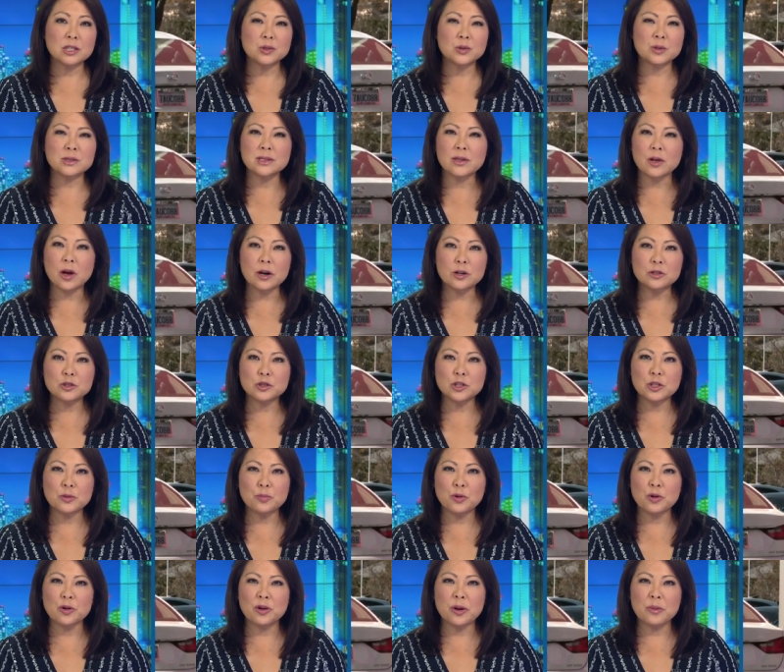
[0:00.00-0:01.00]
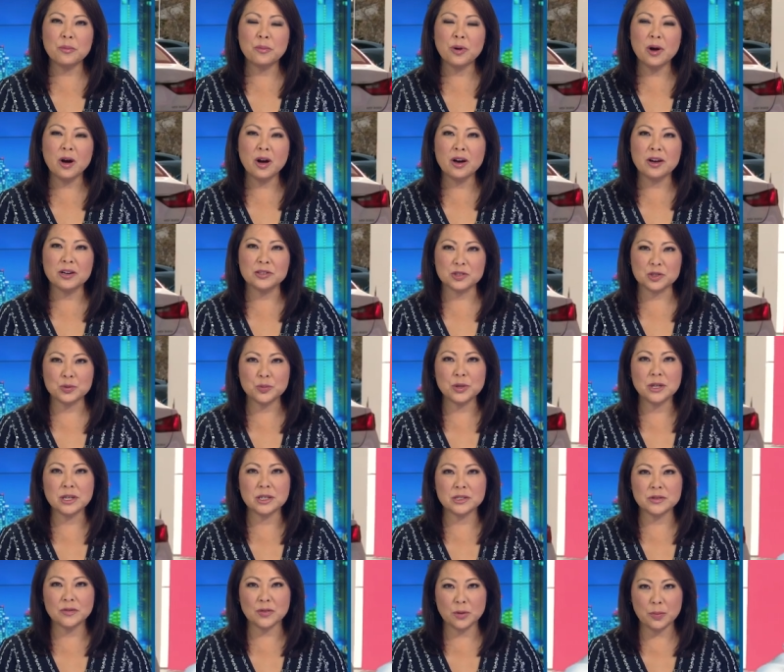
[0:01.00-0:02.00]
was largely put on pause
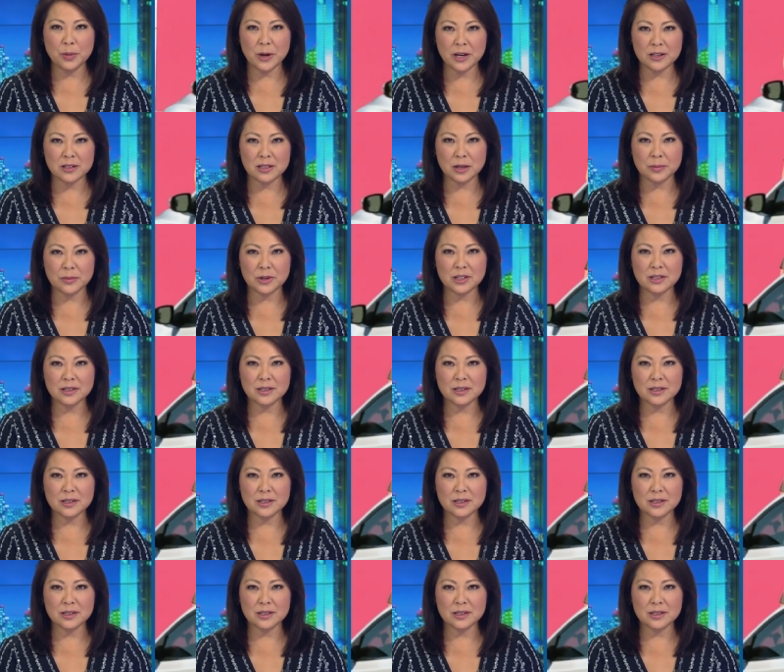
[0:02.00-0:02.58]
because of the pandemic.